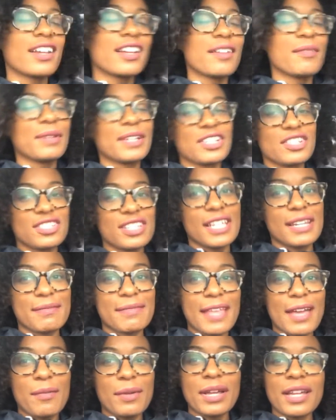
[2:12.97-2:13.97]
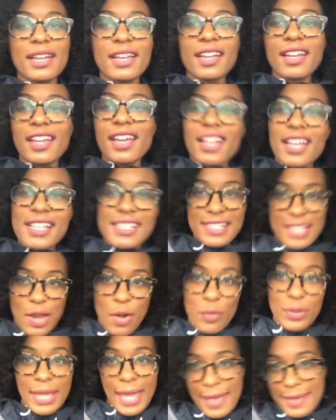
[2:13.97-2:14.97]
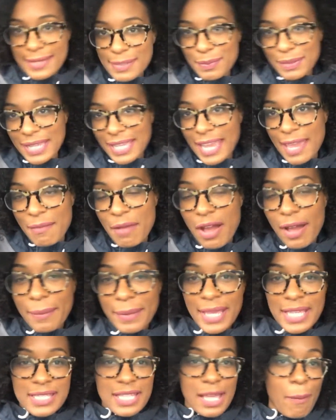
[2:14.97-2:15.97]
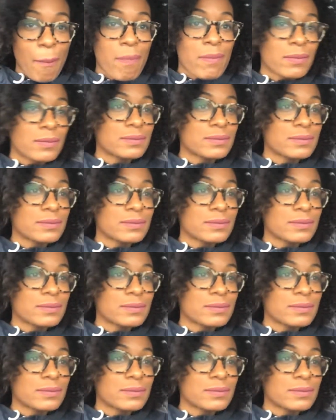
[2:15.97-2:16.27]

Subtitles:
and we can just eat them that way, so yes, but they came out amazing,